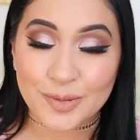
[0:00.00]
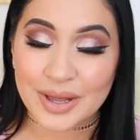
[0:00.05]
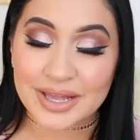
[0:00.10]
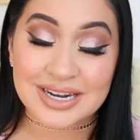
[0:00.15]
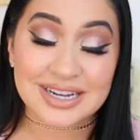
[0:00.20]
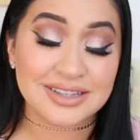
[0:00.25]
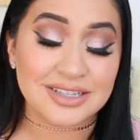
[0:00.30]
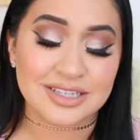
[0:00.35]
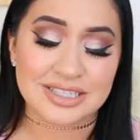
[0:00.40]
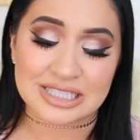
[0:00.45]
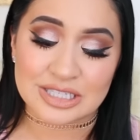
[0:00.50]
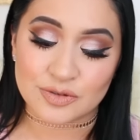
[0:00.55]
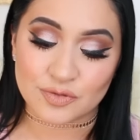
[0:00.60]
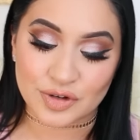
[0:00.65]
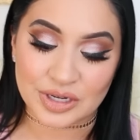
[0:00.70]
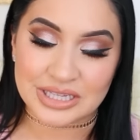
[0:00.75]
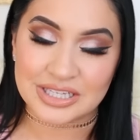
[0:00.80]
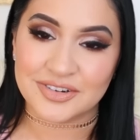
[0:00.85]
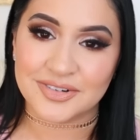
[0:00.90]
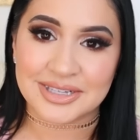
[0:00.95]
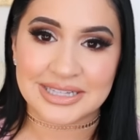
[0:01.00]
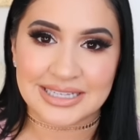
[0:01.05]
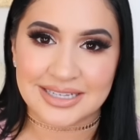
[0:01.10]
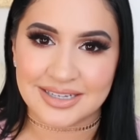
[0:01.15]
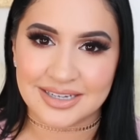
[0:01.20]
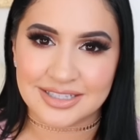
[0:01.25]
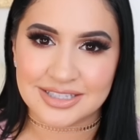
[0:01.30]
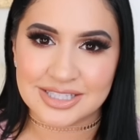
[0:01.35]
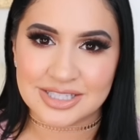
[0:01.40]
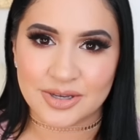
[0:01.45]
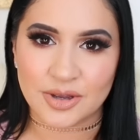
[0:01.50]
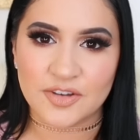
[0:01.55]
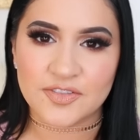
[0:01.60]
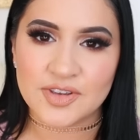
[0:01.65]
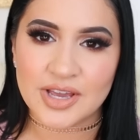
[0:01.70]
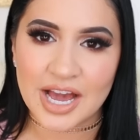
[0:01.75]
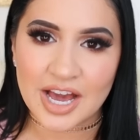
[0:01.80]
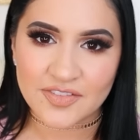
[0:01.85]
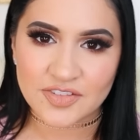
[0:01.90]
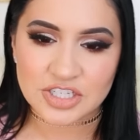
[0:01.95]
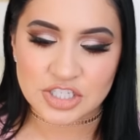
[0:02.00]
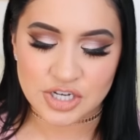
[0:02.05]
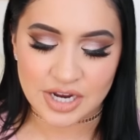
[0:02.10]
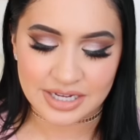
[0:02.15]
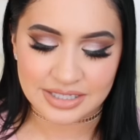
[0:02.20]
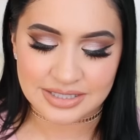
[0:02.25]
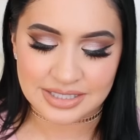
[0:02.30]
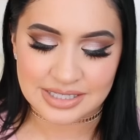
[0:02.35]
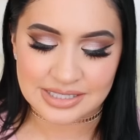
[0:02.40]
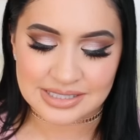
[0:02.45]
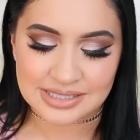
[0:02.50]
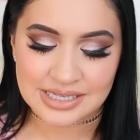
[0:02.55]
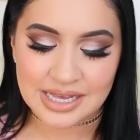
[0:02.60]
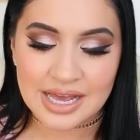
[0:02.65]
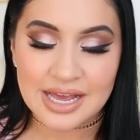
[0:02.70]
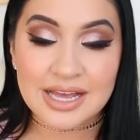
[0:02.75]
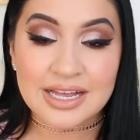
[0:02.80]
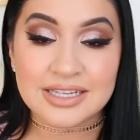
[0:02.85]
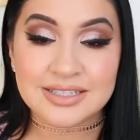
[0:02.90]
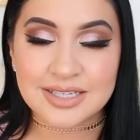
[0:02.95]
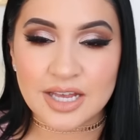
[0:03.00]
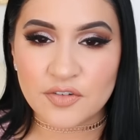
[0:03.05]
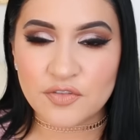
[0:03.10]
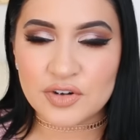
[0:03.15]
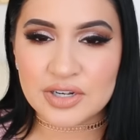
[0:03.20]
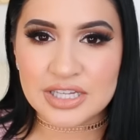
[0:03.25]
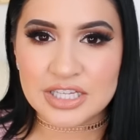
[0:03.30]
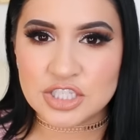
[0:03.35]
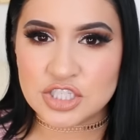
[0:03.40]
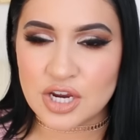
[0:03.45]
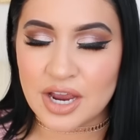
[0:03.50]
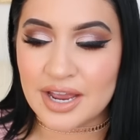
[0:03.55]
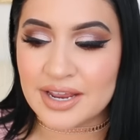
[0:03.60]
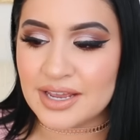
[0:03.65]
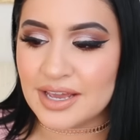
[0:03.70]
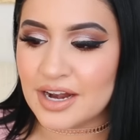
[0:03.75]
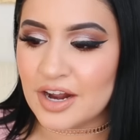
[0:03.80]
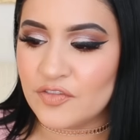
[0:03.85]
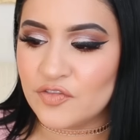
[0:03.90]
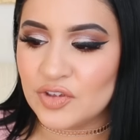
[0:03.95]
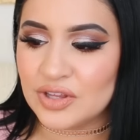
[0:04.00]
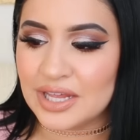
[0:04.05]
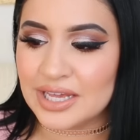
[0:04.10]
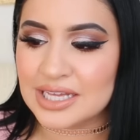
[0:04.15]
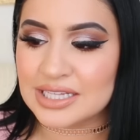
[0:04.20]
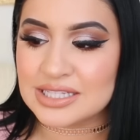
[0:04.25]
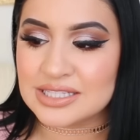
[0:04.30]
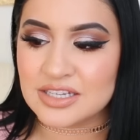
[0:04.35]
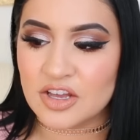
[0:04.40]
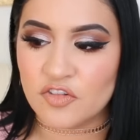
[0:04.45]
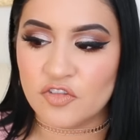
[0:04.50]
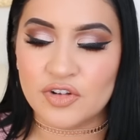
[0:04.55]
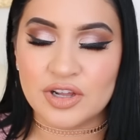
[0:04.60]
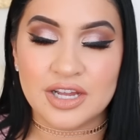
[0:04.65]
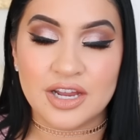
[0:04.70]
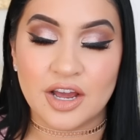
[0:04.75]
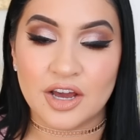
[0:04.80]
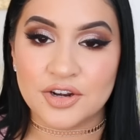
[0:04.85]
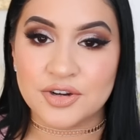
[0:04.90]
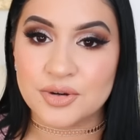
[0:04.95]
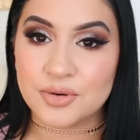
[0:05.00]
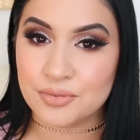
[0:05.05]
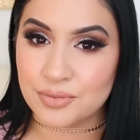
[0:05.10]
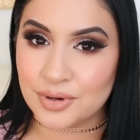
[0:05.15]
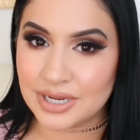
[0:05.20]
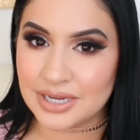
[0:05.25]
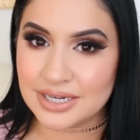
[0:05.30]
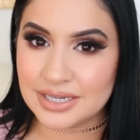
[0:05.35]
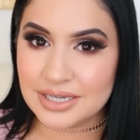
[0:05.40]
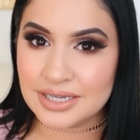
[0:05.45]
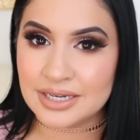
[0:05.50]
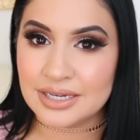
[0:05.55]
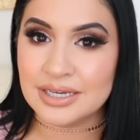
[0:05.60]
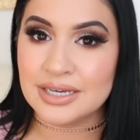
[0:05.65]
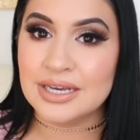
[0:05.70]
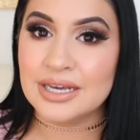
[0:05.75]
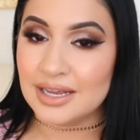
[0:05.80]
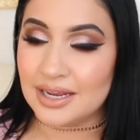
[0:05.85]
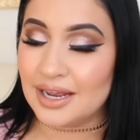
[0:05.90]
away and it looks really, really good. So if you haven't tried this, definitely try it. I feel like it's definitely underrated.